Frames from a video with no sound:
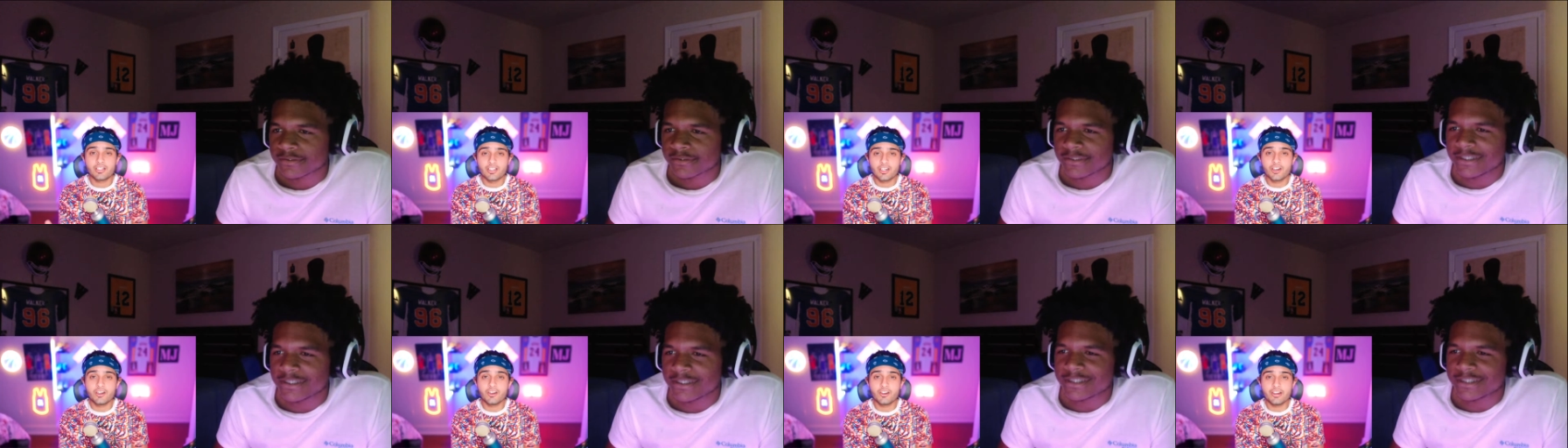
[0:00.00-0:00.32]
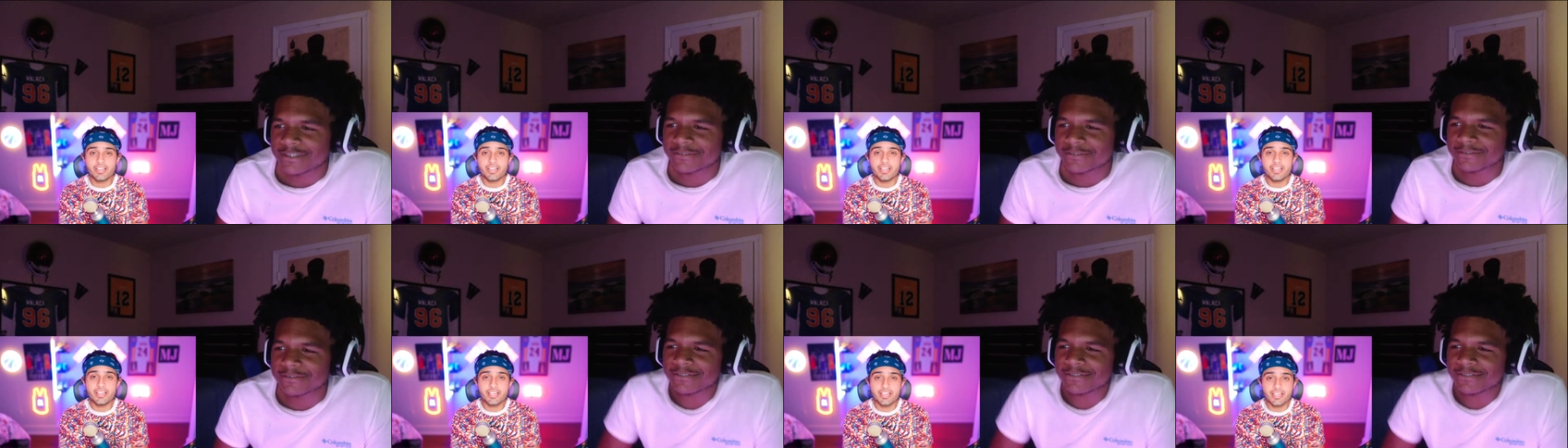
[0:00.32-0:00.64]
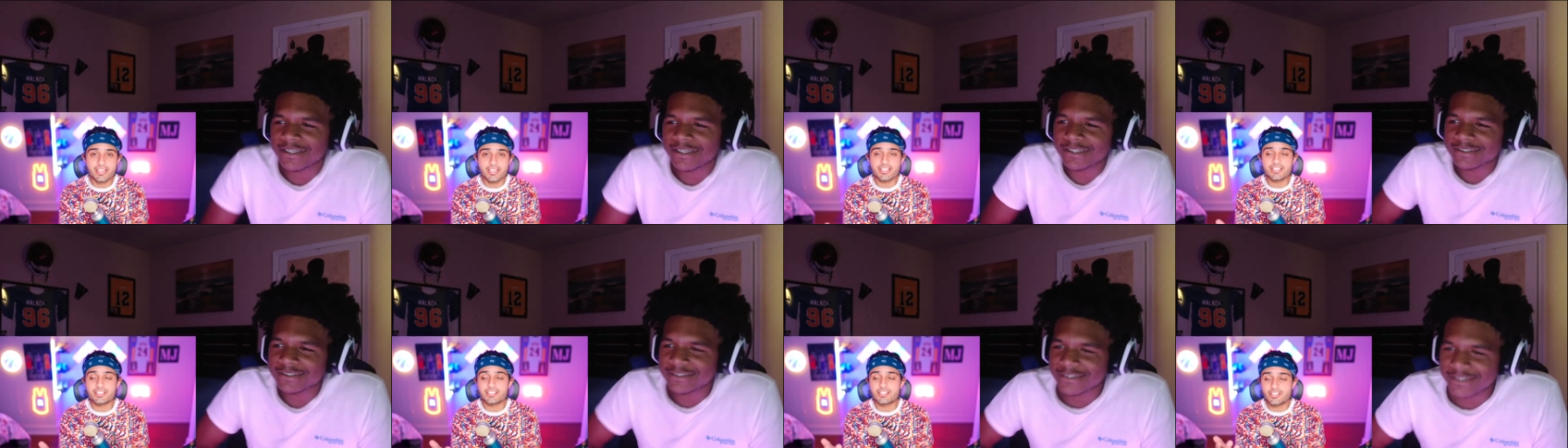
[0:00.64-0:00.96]
Curry
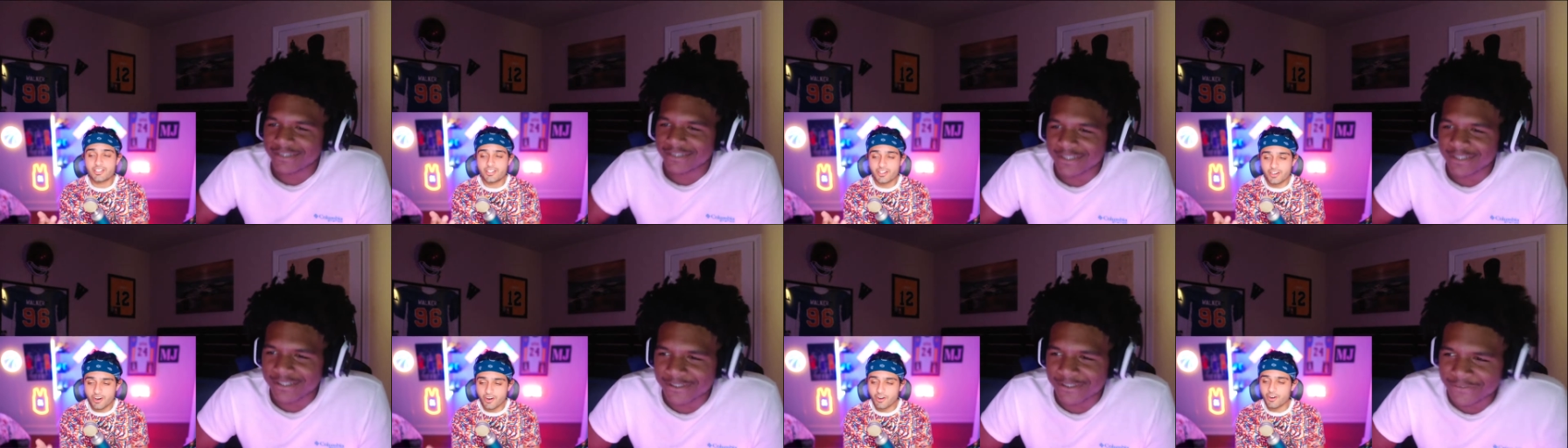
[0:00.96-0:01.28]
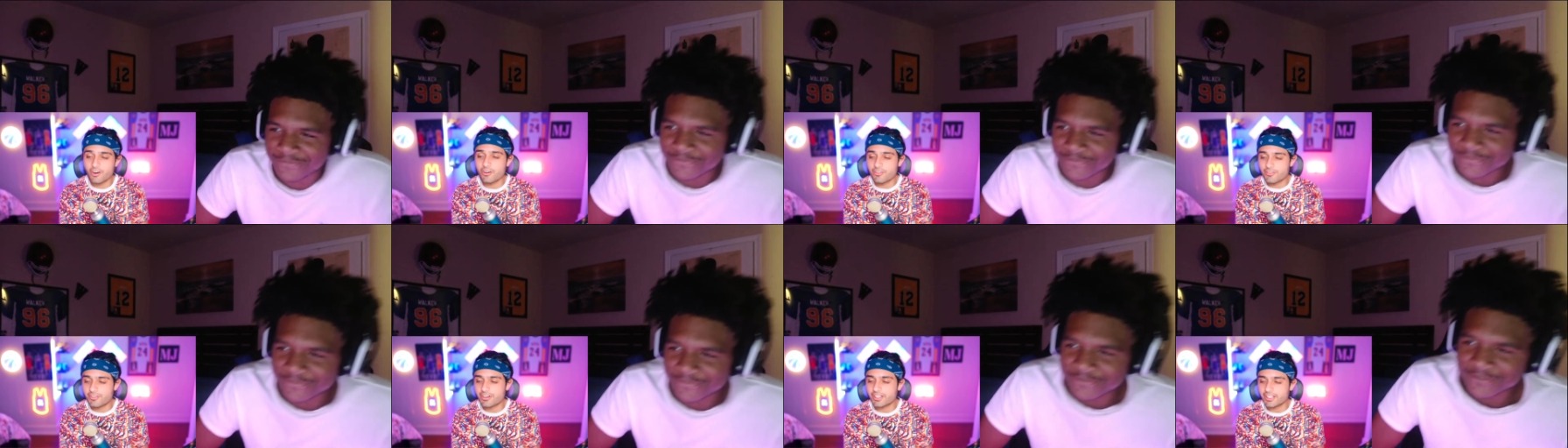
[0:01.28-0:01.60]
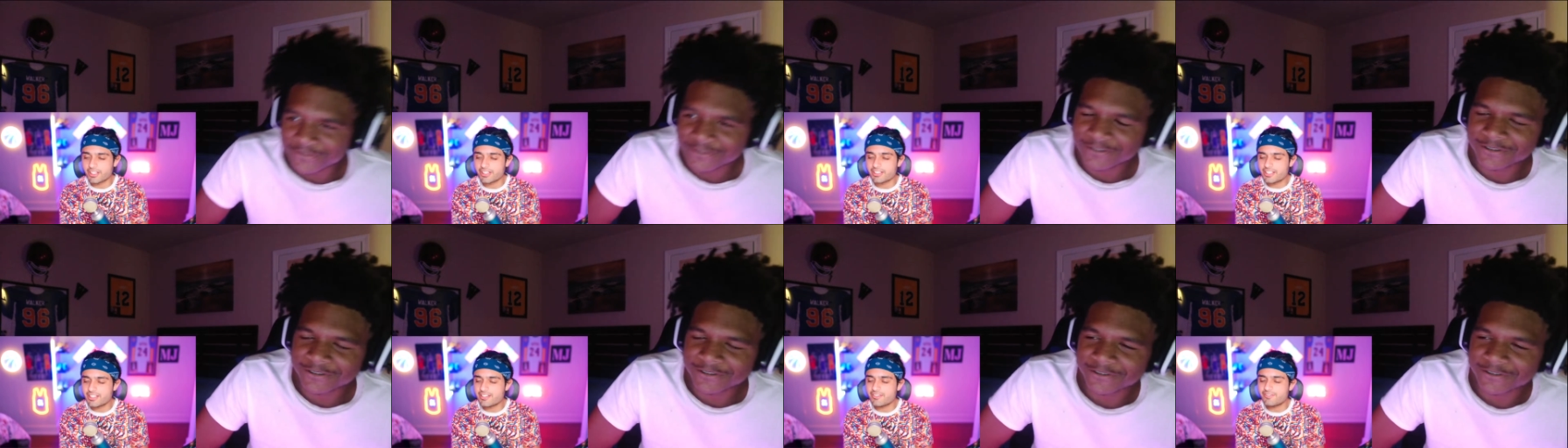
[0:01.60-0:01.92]
is carving
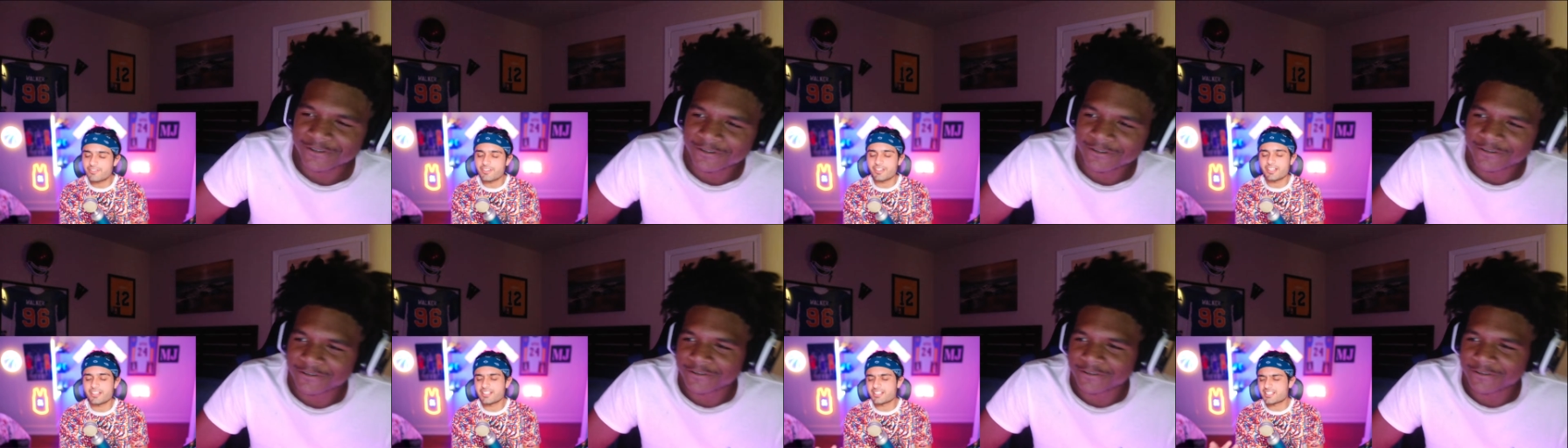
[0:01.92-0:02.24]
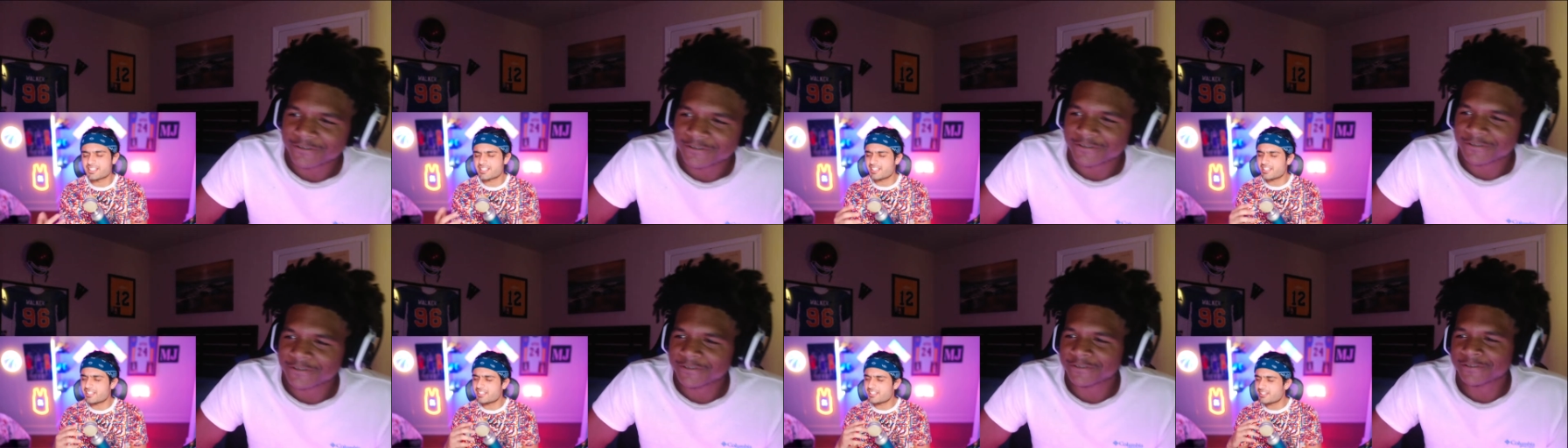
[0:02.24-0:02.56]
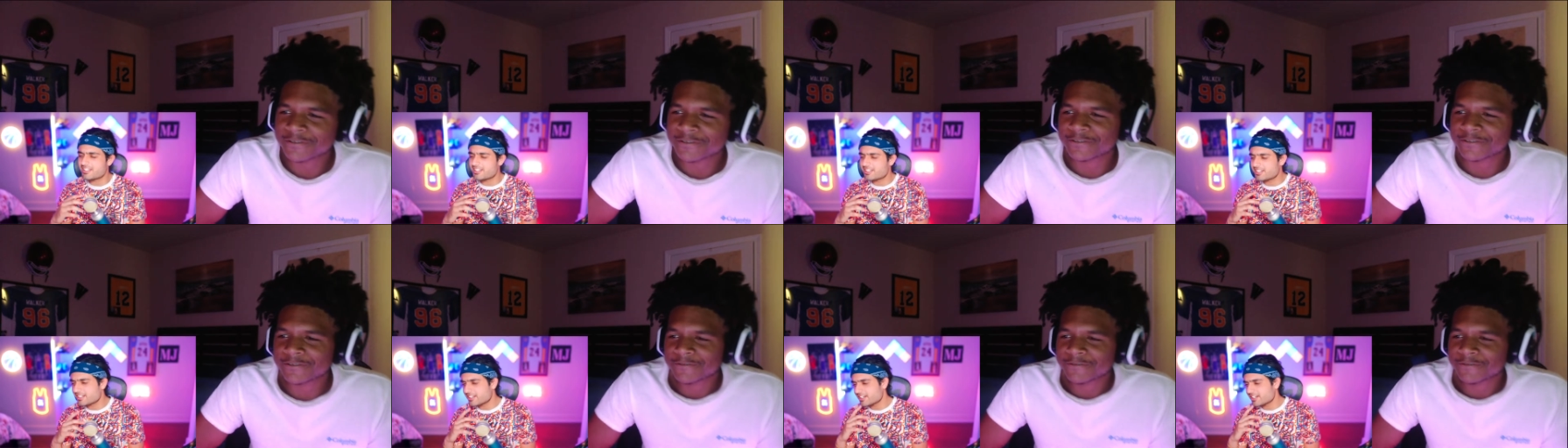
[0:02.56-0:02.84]
the defense, and